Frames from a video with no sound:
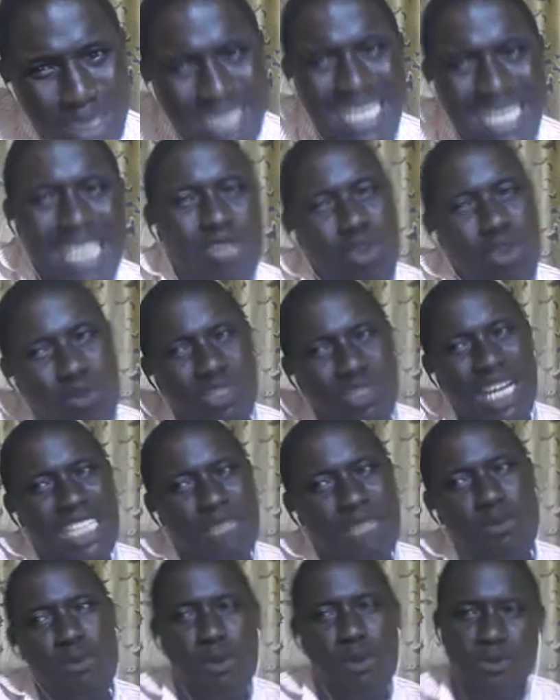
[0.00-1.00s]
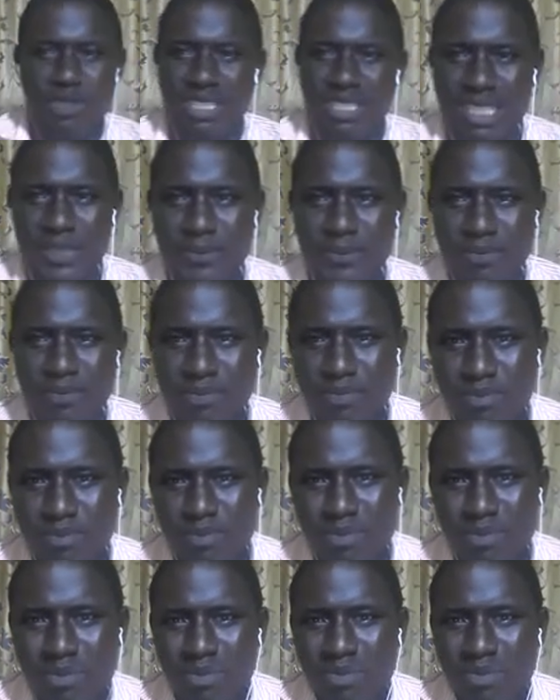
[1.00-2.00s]
of chargeable profit.
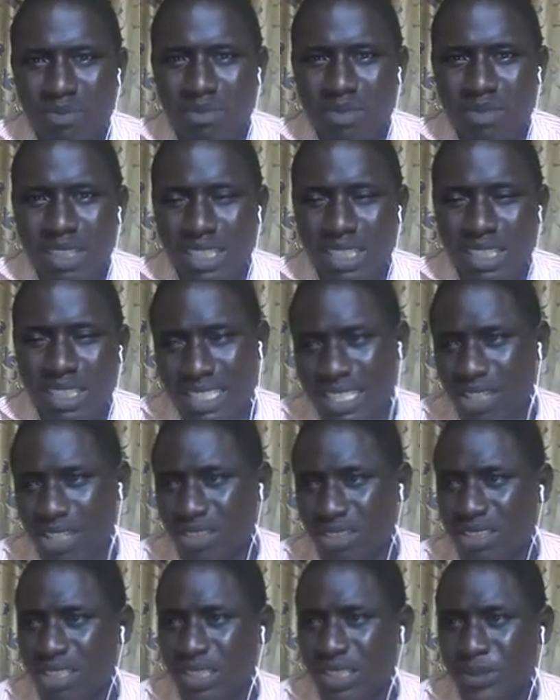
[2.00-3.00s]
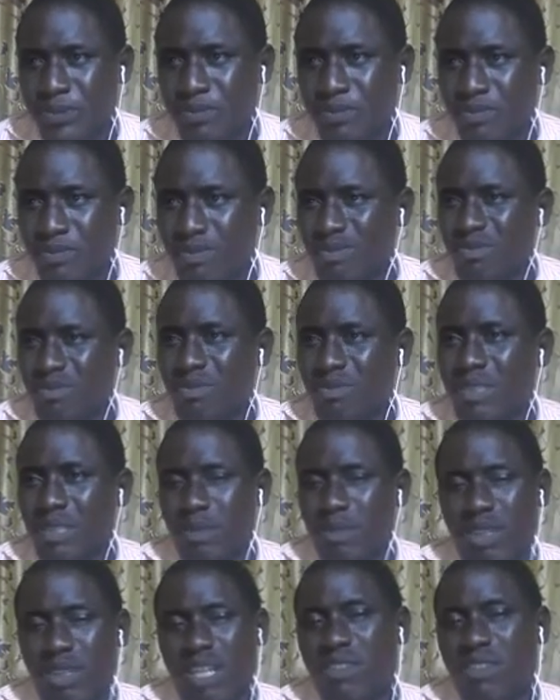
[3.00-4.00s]
Is it not?
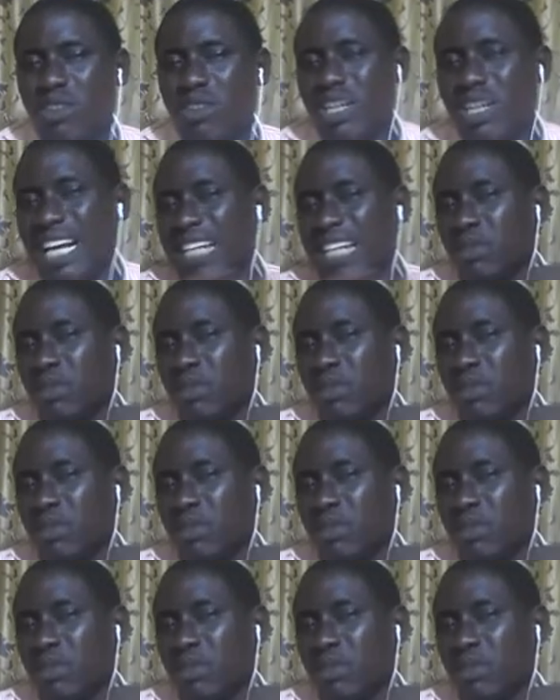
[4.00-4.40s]
Because if you look at the way we